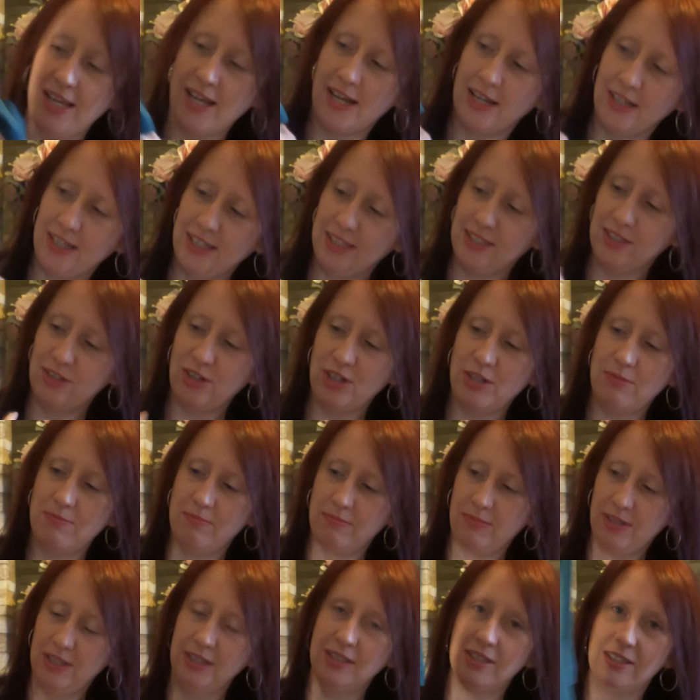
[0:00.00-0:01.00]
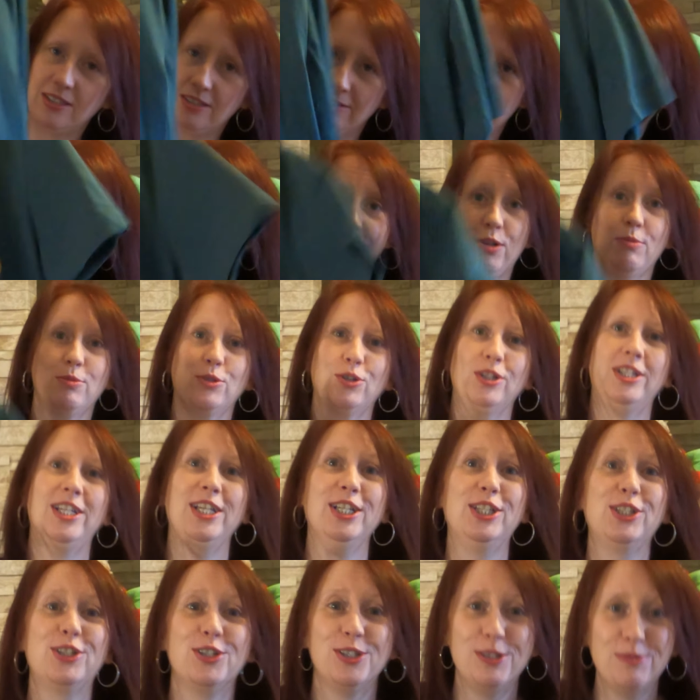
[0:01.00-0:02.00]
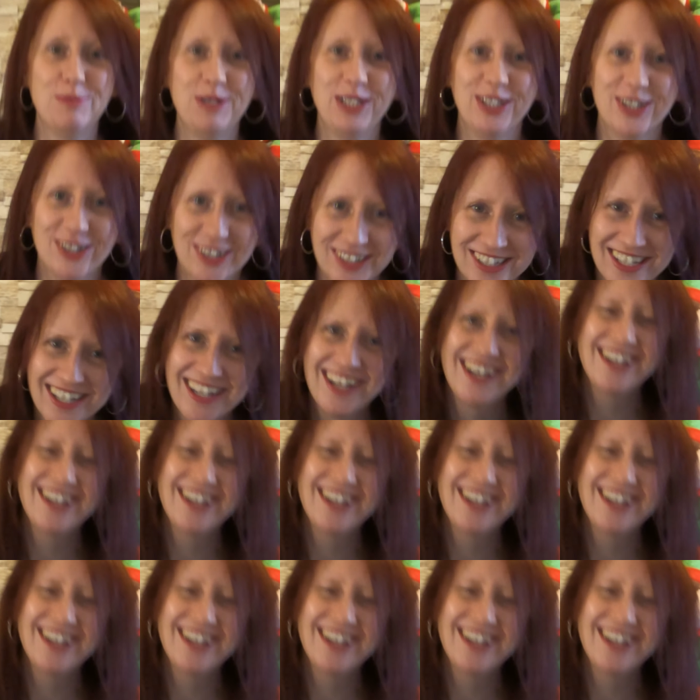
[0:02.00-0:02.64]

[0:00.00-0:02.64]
Yeah, it's Scrooge. I was going to say Scrooge McDuck.